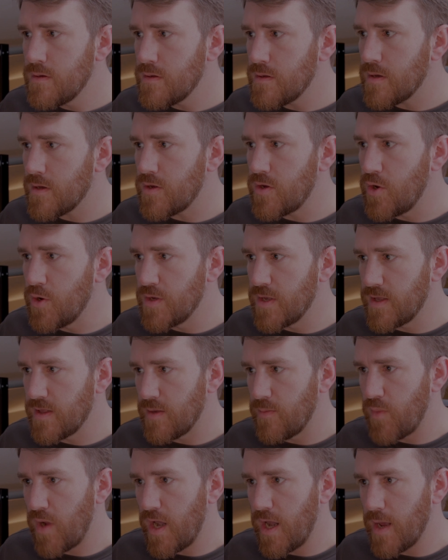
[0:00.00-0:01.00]
And using the
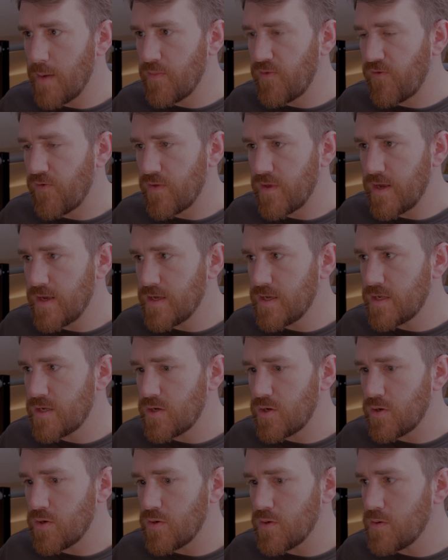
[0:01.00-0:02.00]
mediums for these
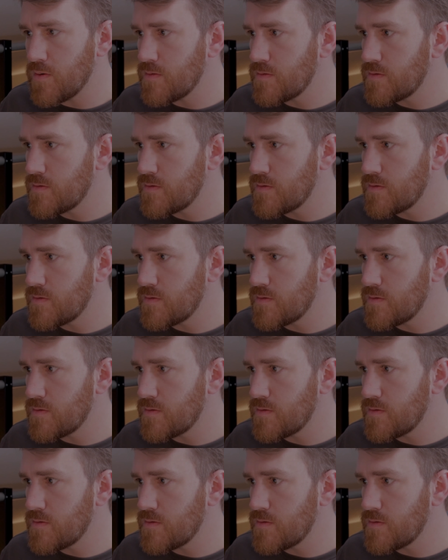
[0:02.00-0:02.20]
two.